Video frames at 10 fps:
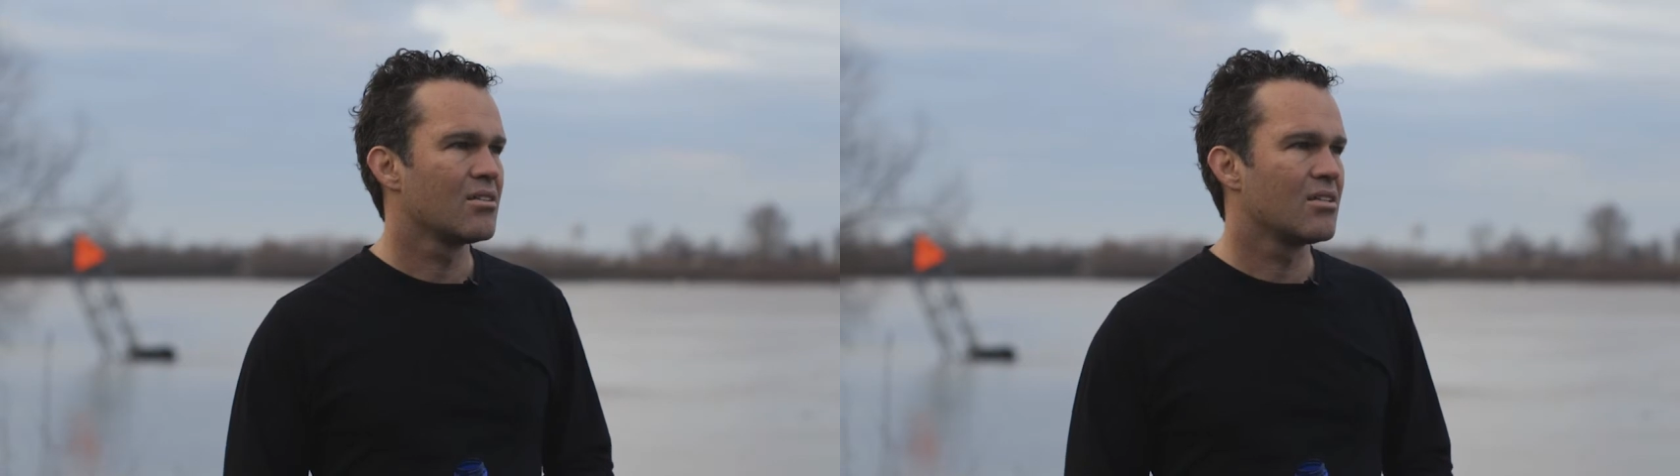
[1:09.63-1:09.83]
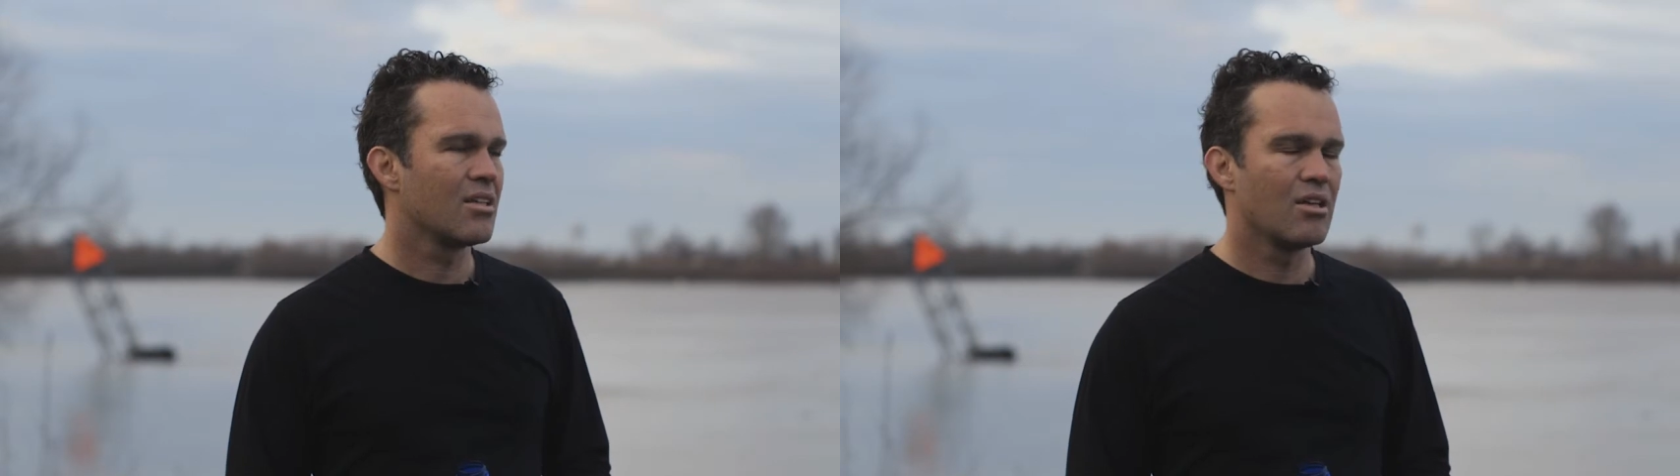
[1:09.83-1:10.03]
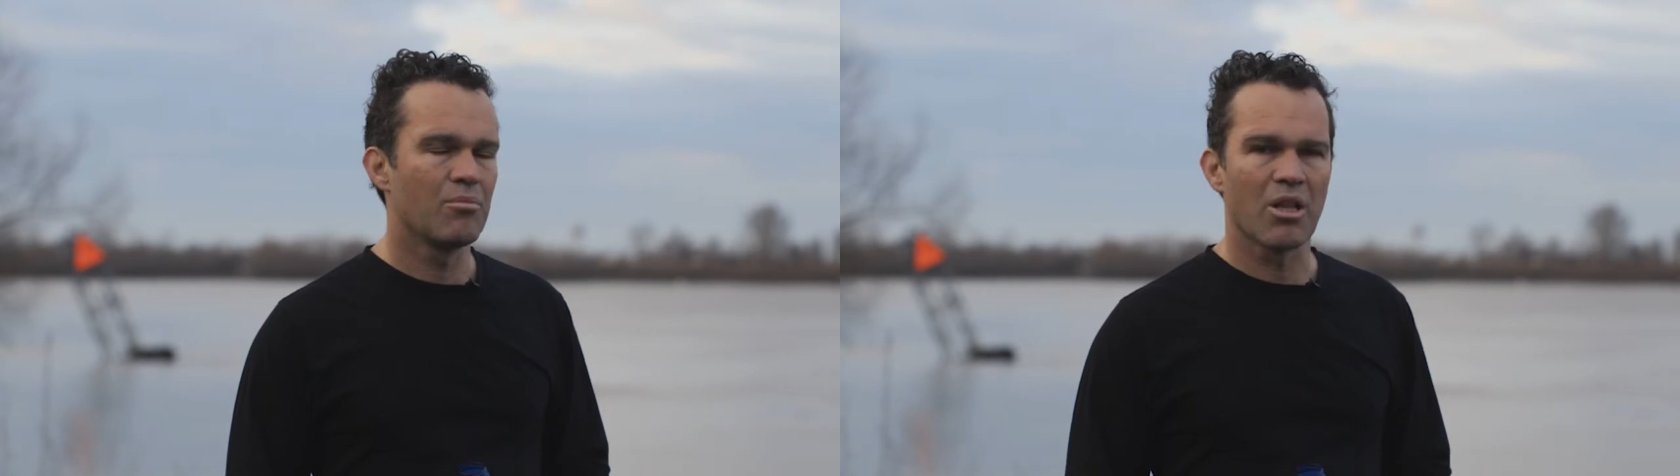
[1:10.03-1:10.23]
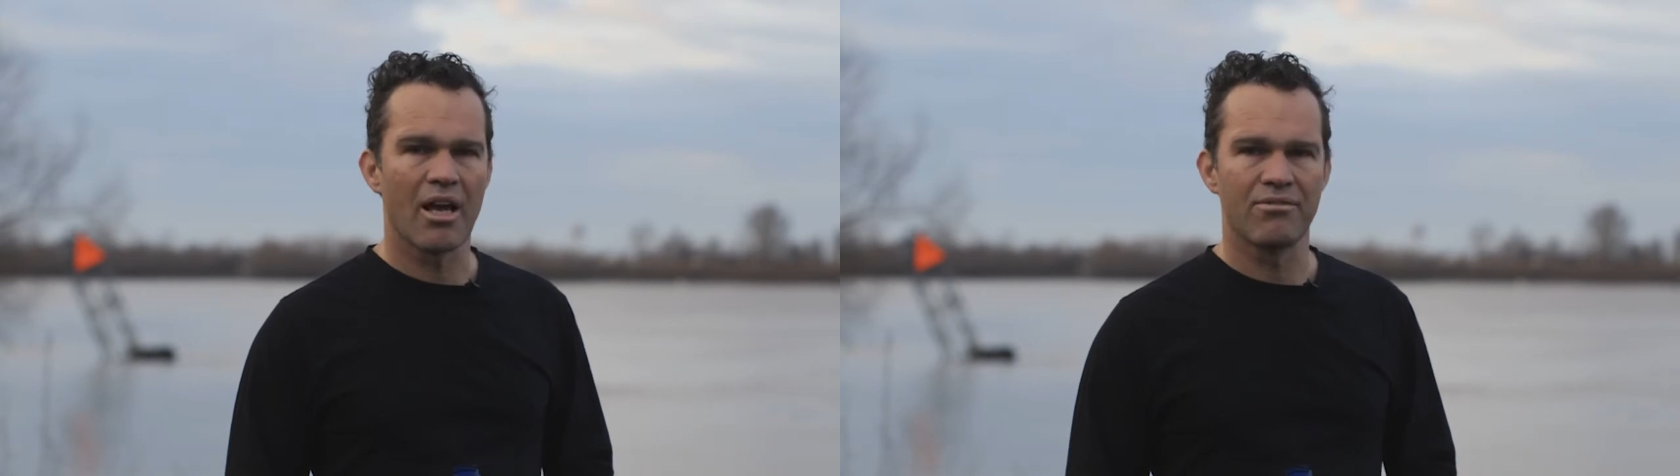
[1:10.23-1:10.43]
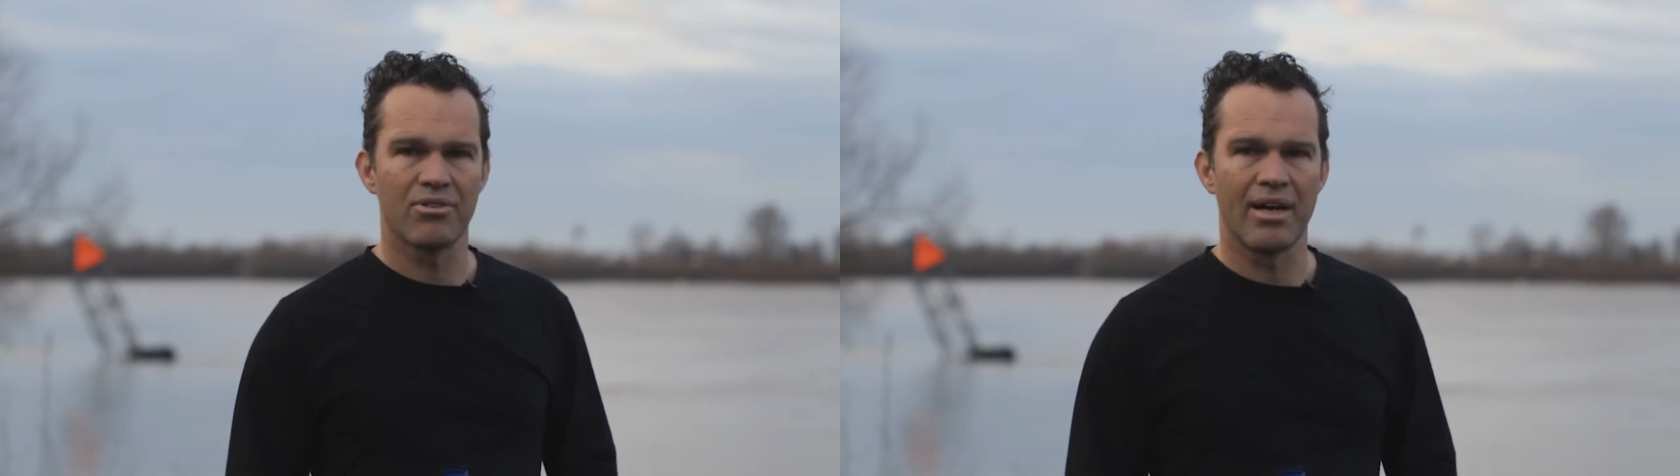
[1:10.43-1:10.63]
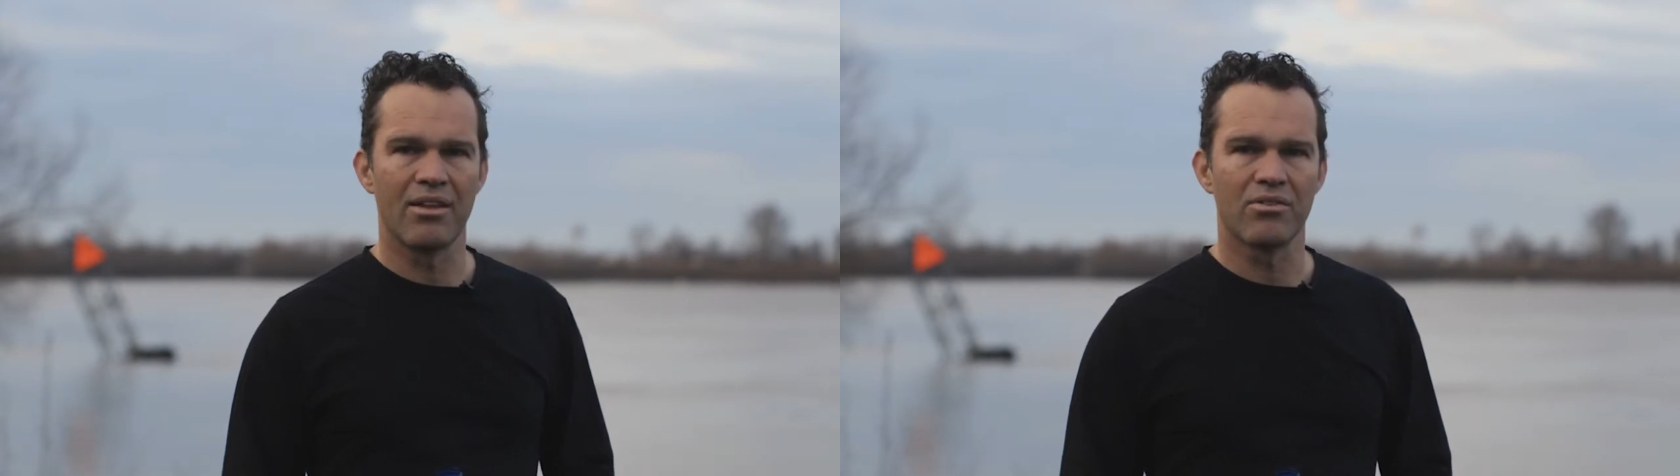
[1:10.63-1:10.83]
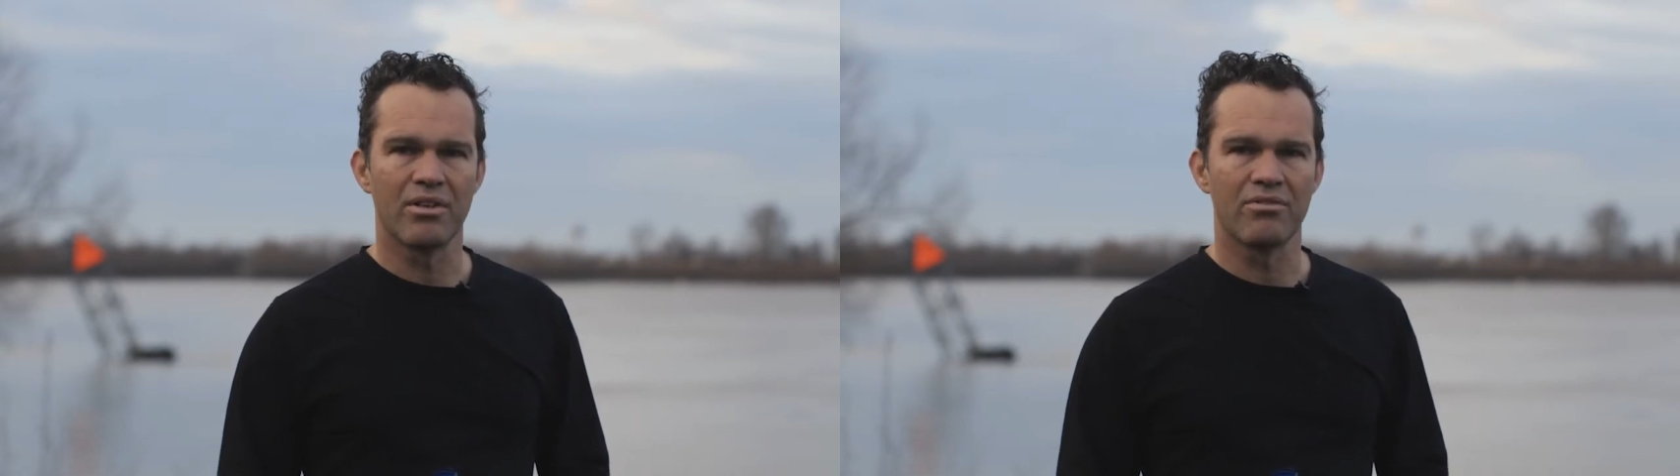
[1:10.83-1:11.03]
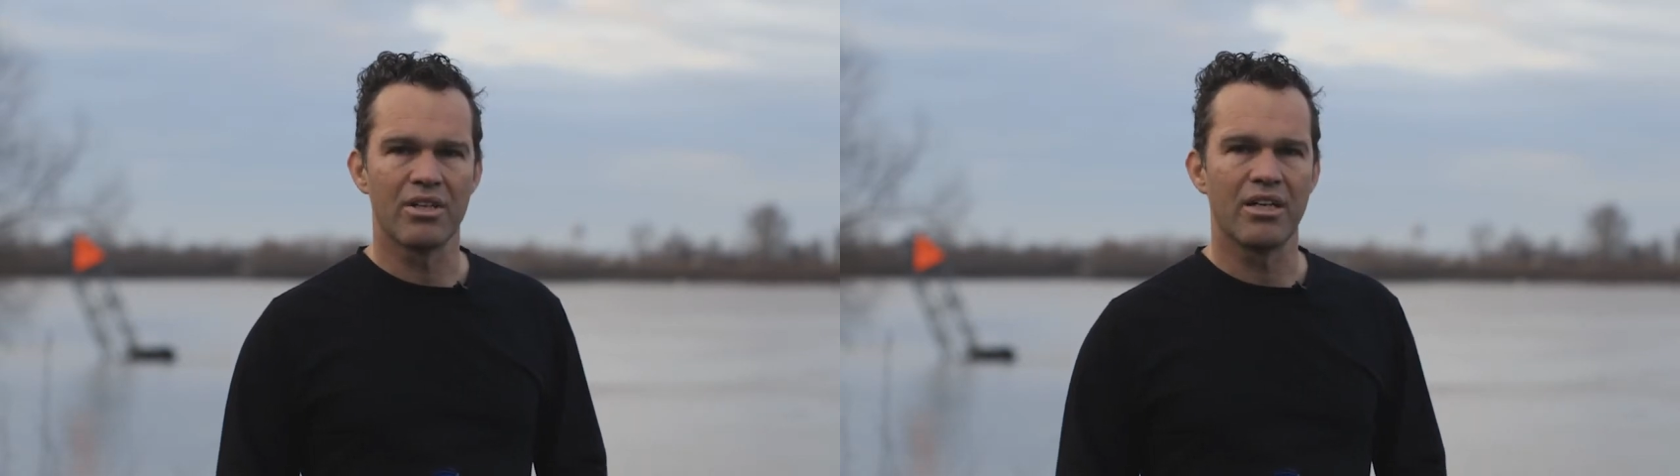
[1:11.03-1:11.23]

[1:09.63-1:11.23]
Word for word: to the human life around the river.